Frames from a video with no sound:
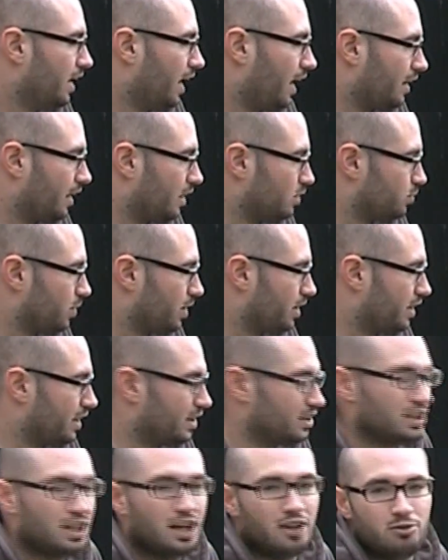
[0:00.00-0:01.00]
And that's one of the
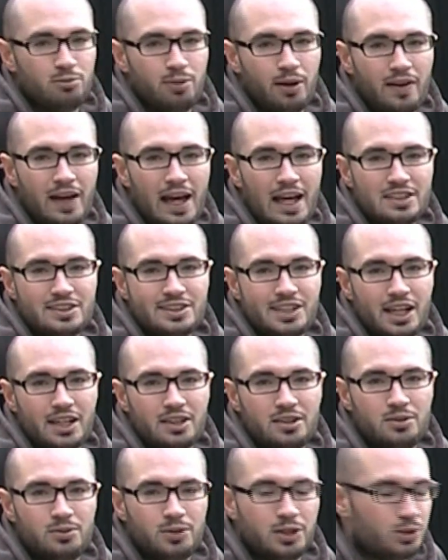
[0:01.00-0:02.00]
things I love about Hatsan,
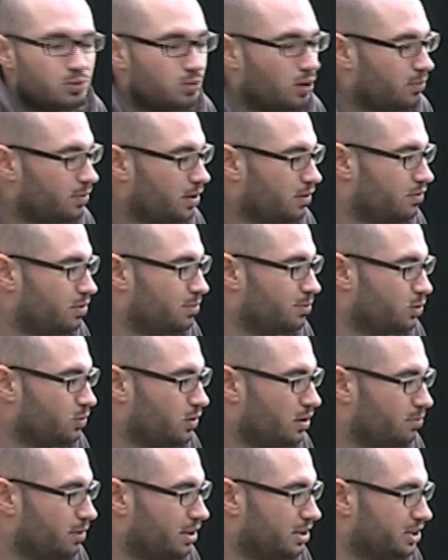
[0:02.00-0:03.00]
which is why I'm giving them a
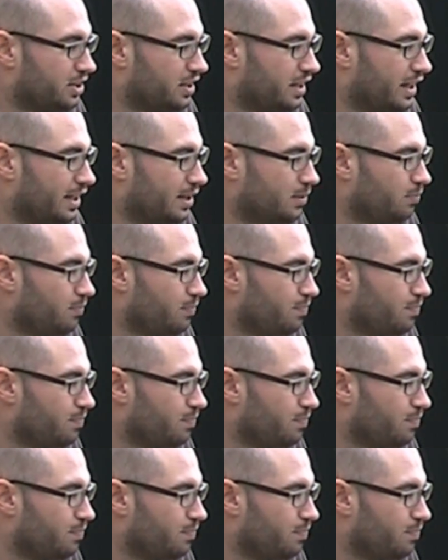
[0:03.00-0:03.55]
quick mention here.